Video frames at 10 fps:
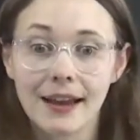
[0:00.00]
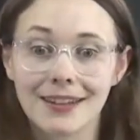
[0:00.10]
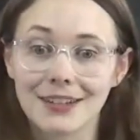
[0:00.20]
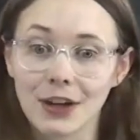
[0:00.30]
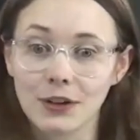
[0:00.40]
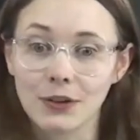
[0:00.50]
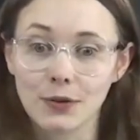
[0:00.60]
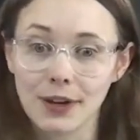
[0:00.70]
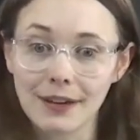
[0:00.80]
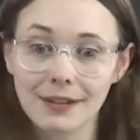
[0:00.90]
has turned
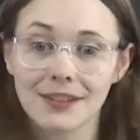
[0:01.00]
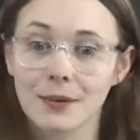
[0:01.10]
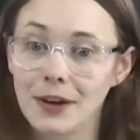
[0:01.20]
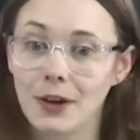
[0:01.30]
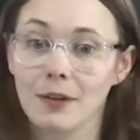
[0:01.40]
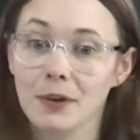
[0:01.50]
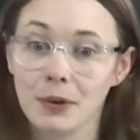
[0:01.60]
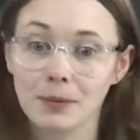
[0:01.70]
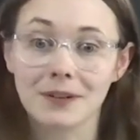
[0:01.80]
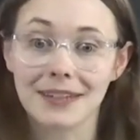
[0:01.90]
green, so I know that
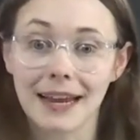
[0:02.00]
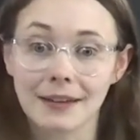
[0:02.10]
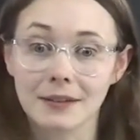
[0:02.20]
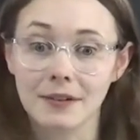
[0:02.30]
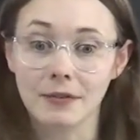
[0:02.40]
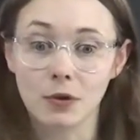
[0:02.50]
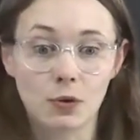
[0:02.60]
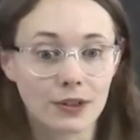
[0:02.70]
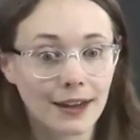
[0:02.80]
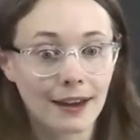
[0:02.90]
Panopto is actively
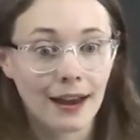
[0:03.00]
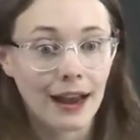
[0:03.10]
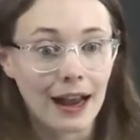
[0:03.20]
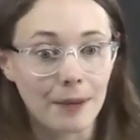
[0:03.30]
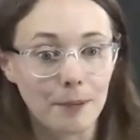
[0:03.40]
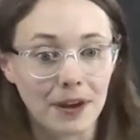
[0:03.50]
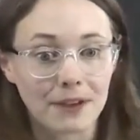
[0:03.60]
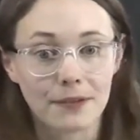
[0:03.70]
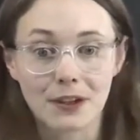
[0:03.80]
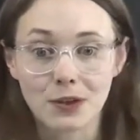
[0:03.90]
recording. And my
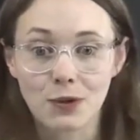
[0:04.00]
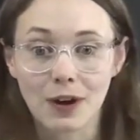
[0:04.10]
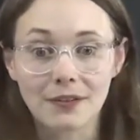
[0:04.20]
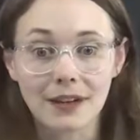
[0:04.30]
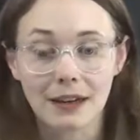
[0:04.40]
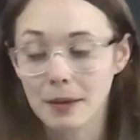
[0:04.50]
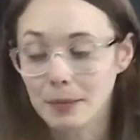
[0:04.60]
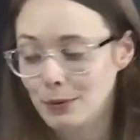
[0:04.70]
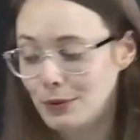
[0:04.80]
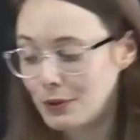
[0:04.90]
first graphic, Lightboard
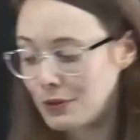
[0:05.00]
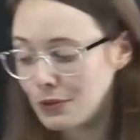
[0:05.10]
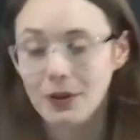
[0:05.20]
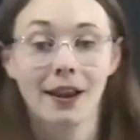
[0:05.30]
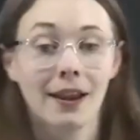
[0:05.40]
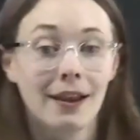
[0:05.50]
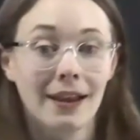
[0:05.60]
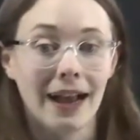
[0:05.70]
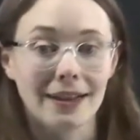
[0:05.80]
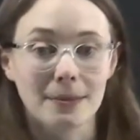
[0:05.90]
tutorial,
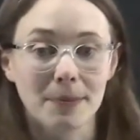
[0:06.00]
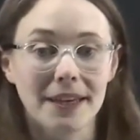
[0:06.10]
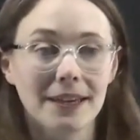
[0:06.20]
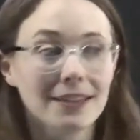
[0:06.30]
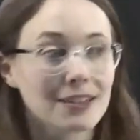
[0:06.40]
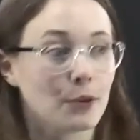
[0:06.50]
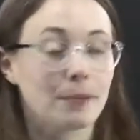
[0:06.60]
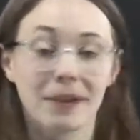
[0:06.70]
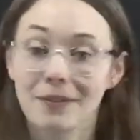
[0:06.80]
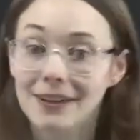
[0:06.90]
has appeared, so I'm now
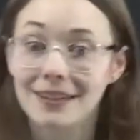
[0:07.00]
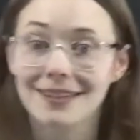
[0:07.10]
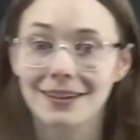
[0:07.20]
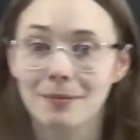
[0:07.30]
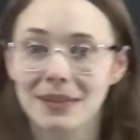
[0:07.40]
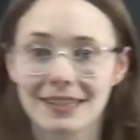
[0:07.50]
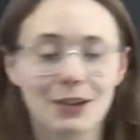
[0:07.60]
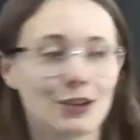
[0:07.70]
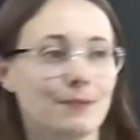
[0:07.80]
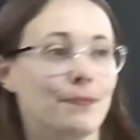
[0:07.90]
ready to start my
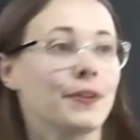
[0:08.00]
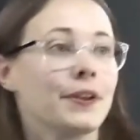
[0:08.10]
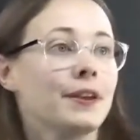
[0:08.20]
session.